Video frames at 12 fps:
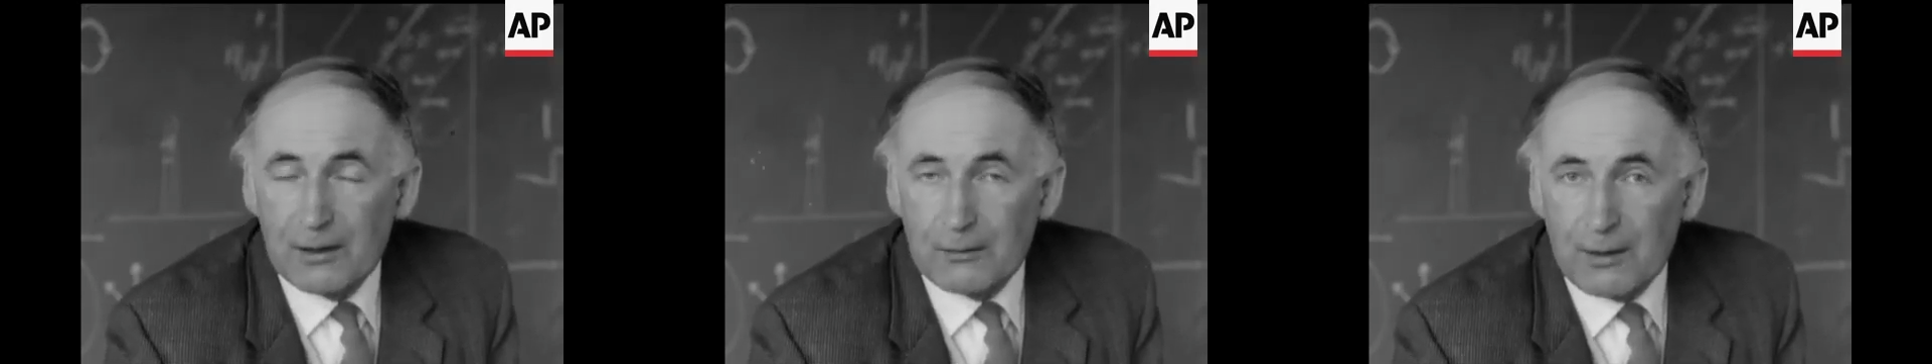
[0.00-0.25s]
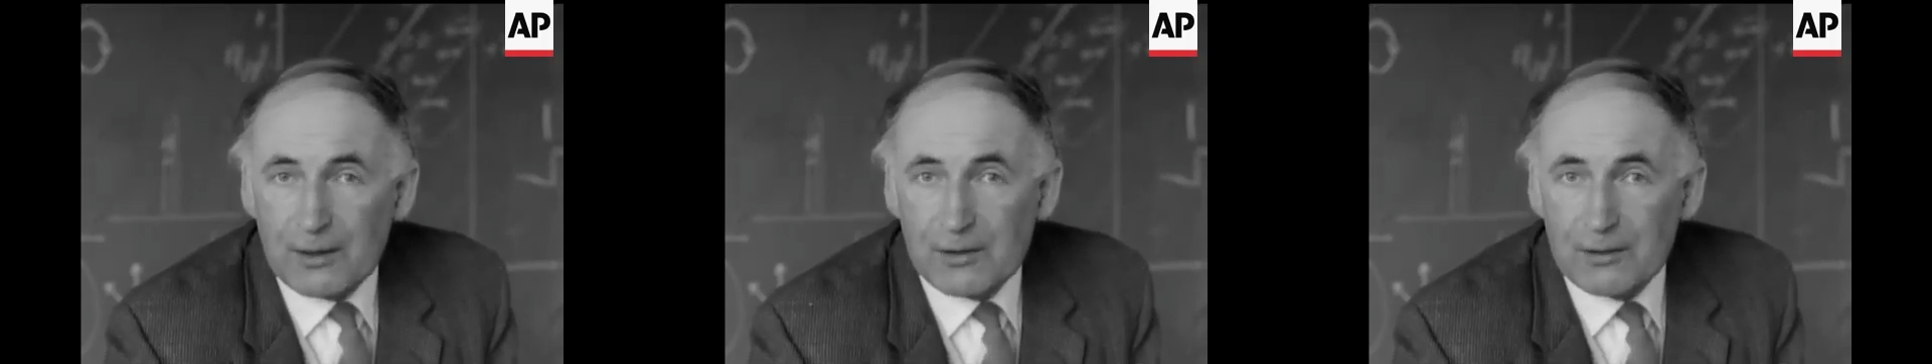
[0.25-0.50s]

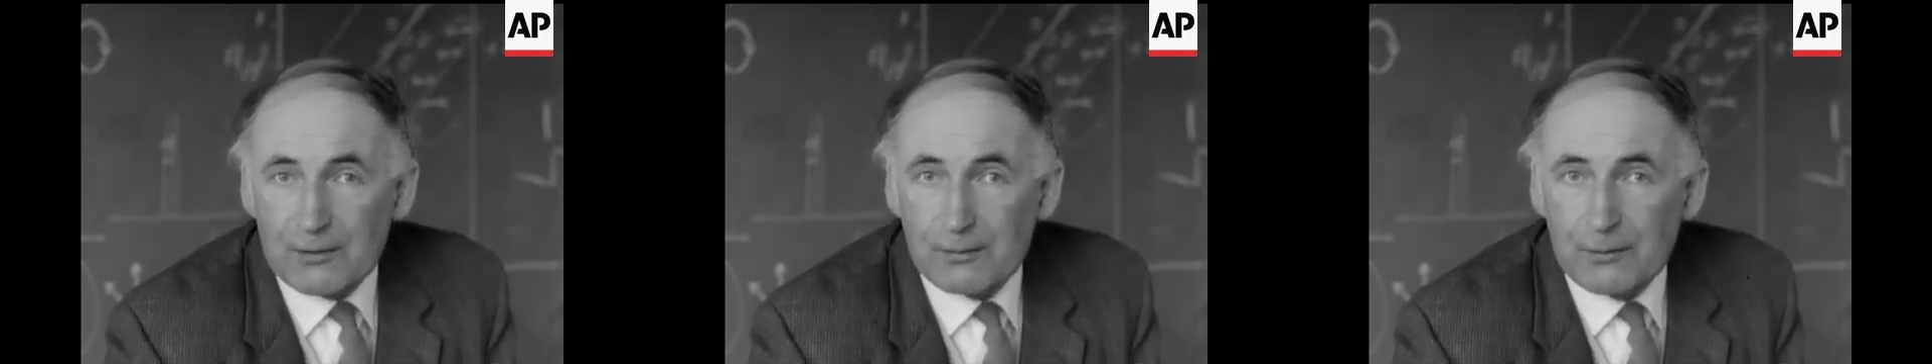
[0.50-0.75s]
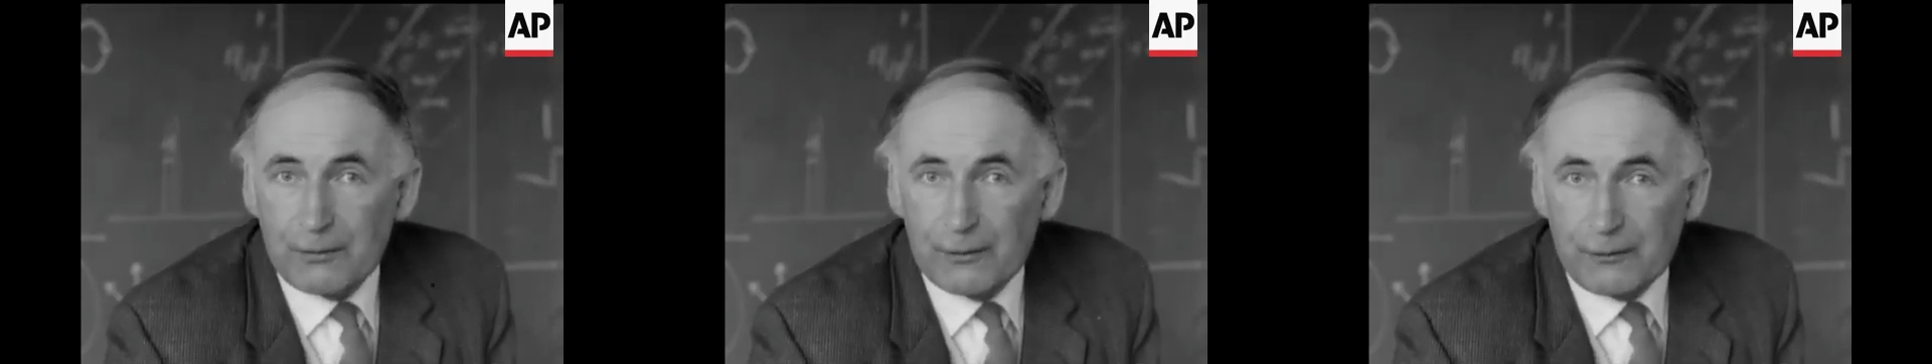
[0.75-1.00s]
the Russians
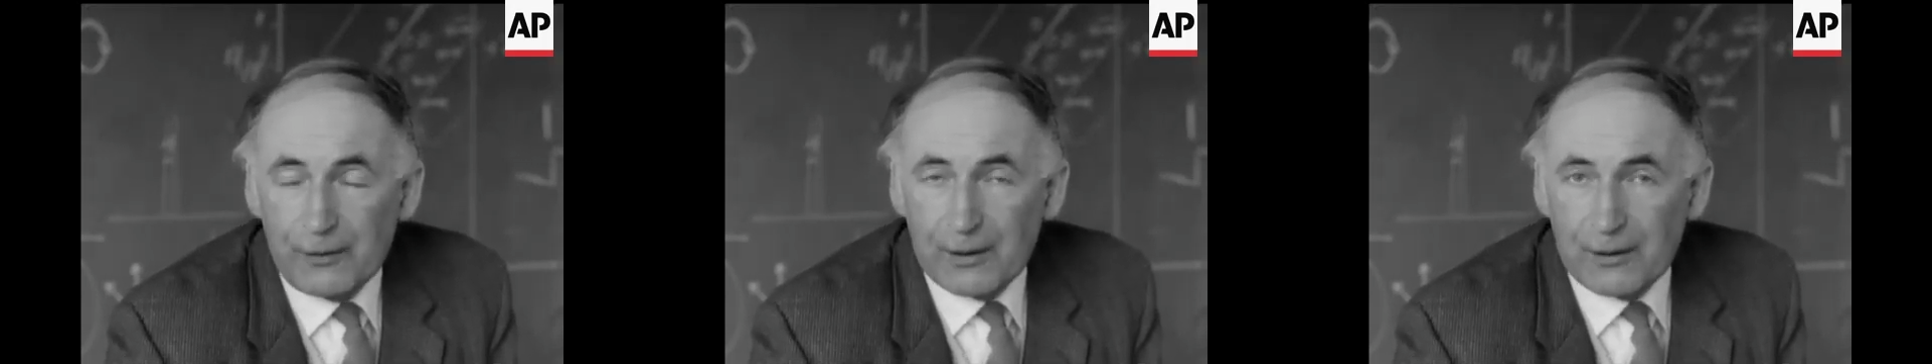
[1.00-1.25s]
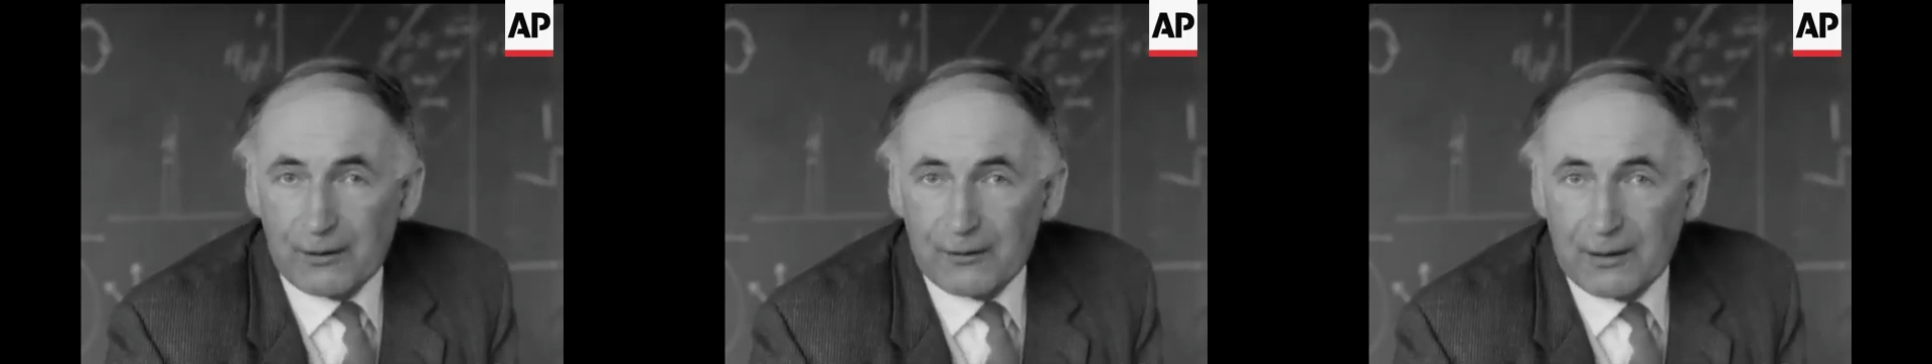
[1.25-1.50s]
will
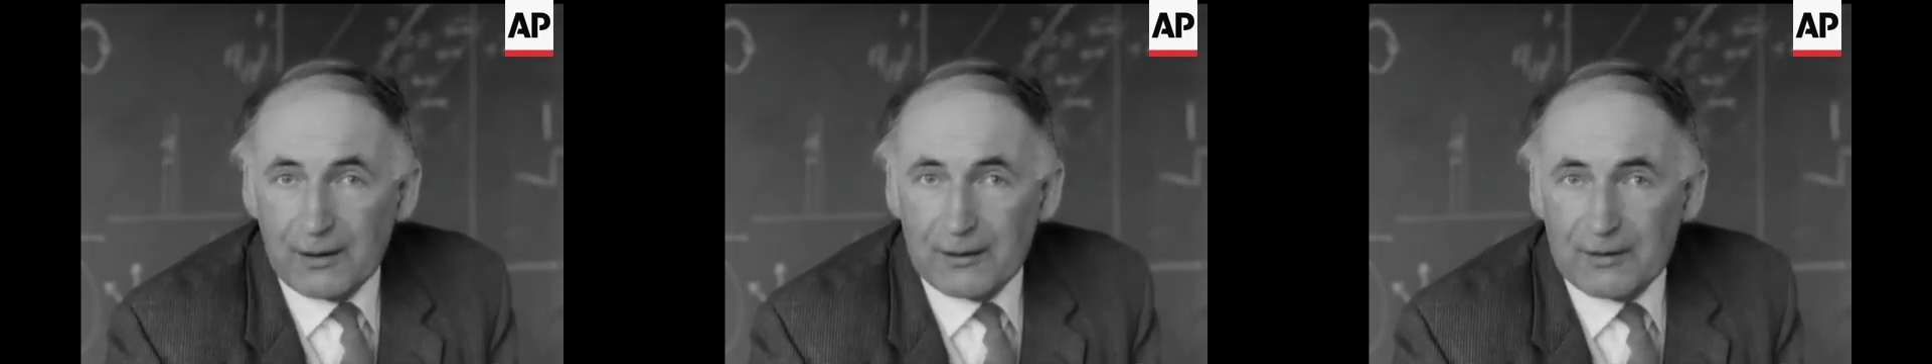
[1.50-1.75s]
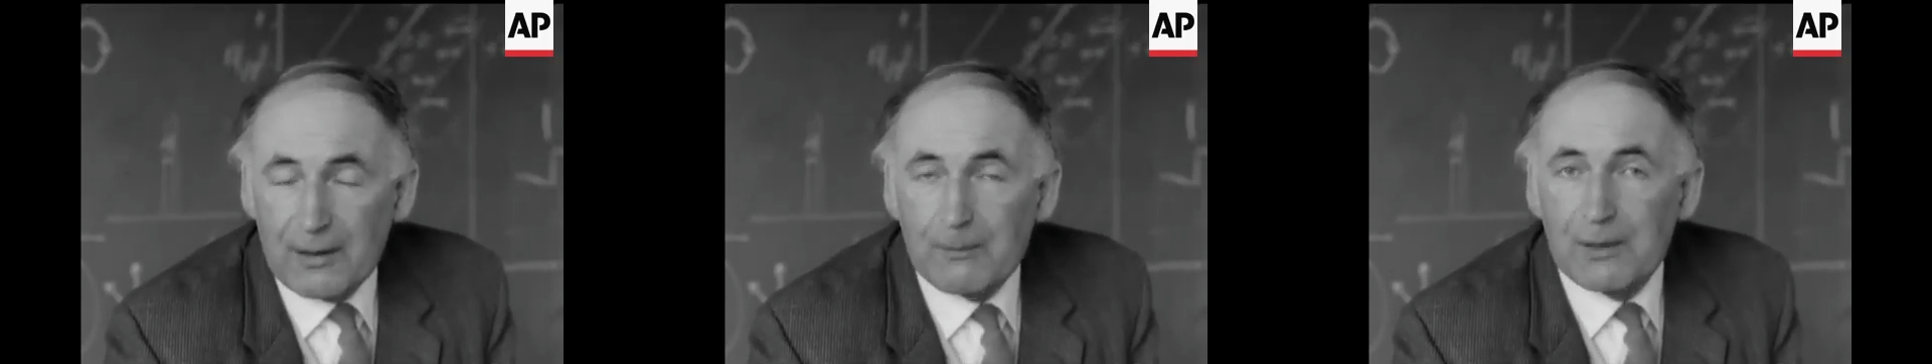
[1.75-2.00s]
fulfill their
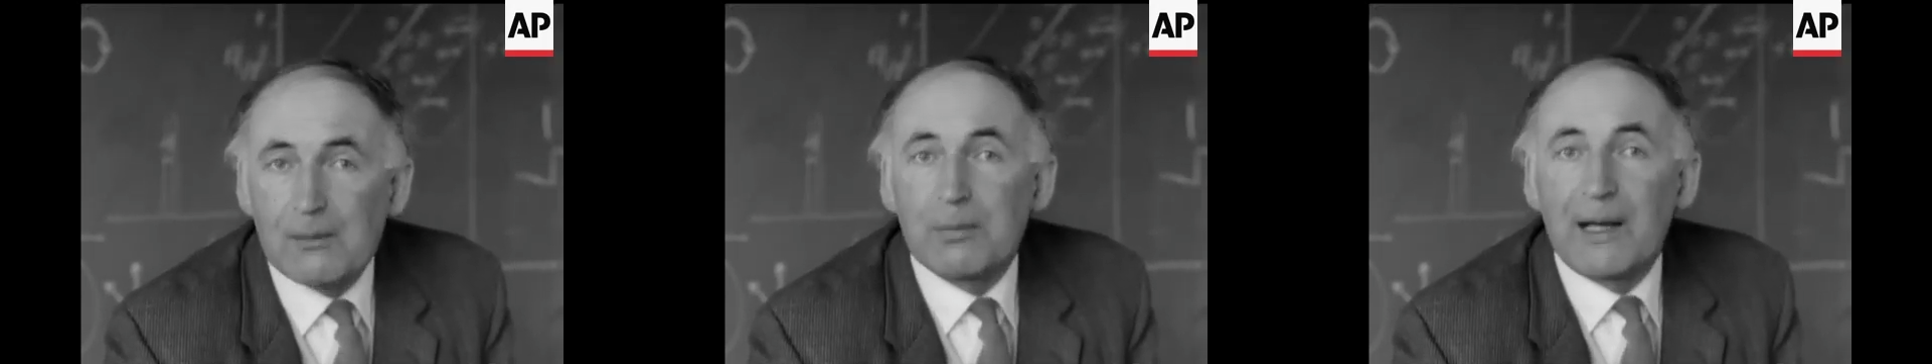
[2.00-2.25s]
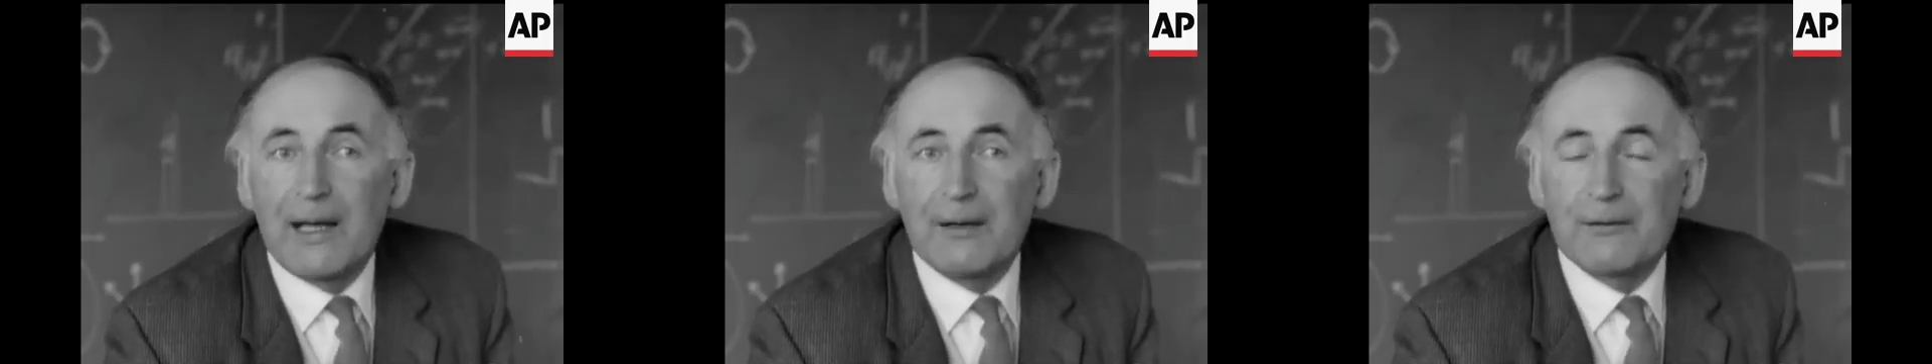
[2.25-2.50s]
seven-year
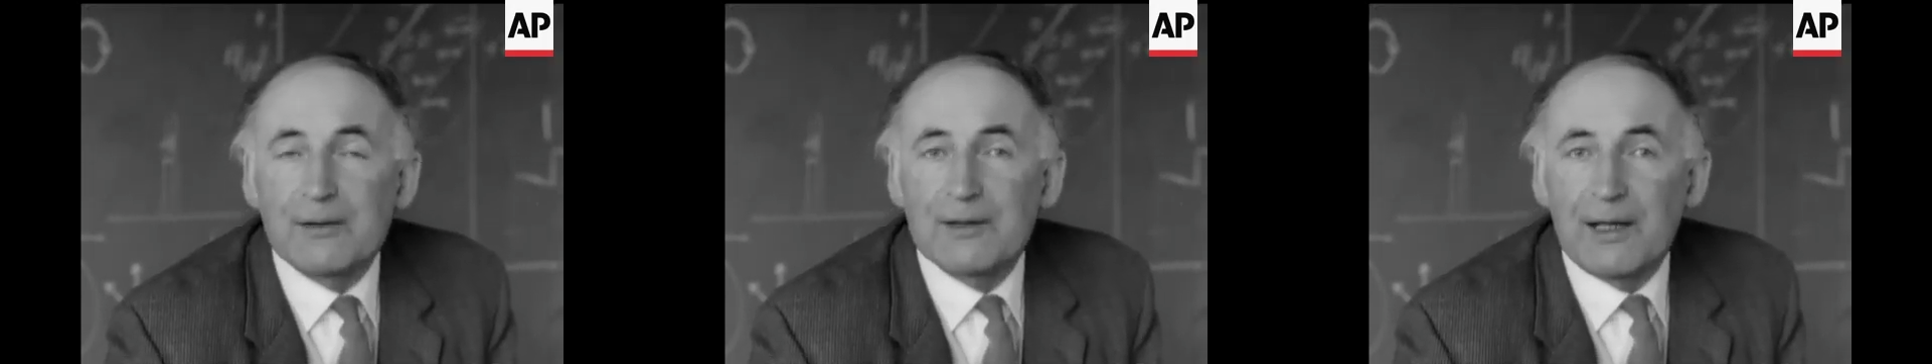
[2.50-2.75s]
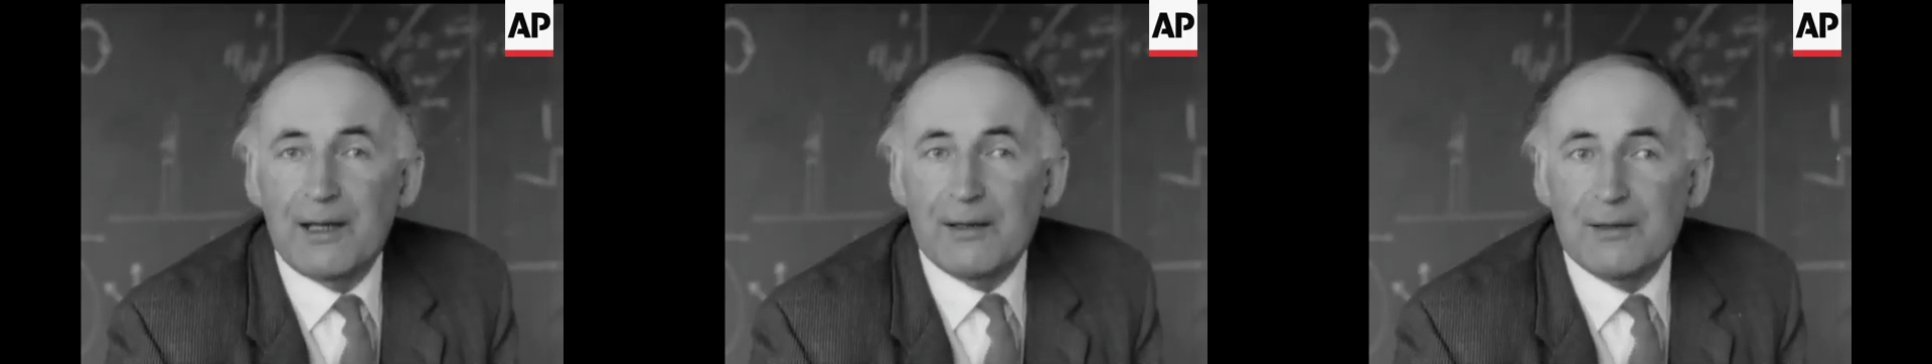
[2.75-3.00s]
plan for
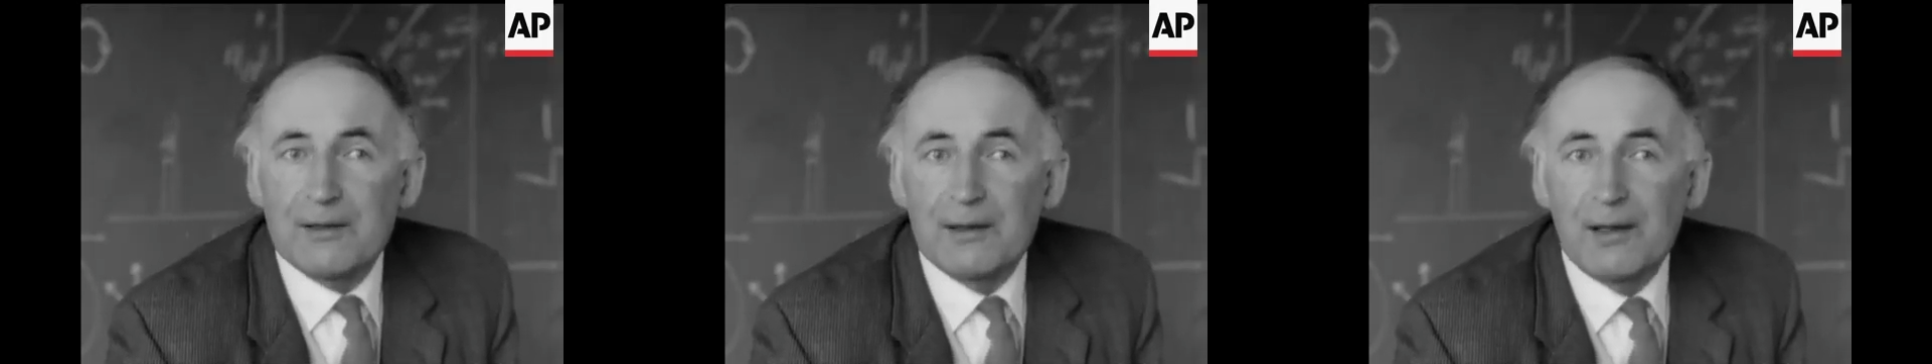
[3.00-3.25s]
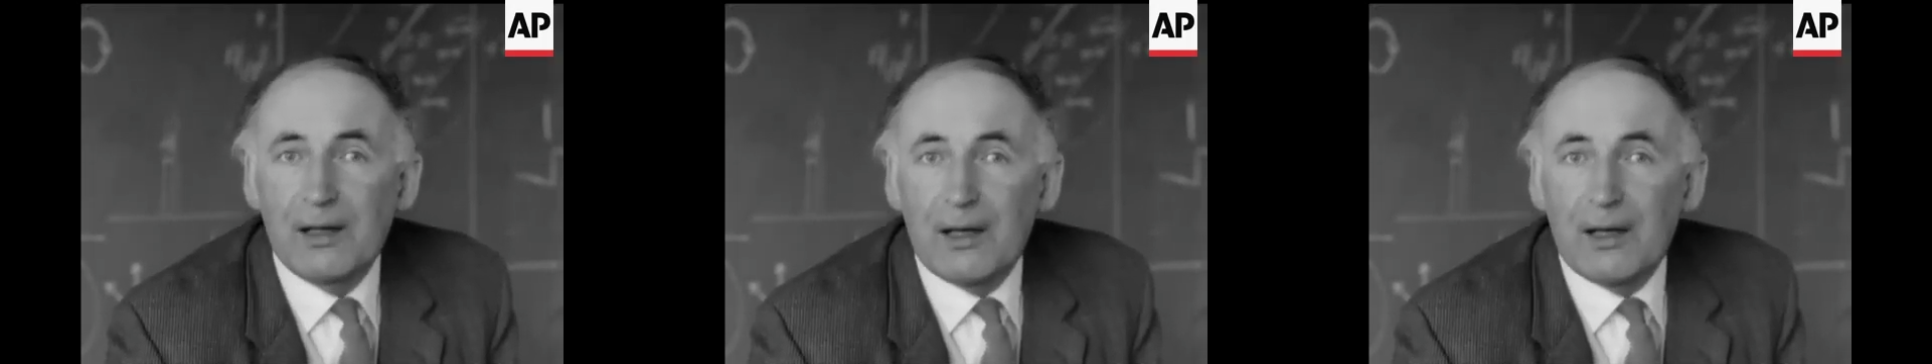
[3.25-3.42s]
science,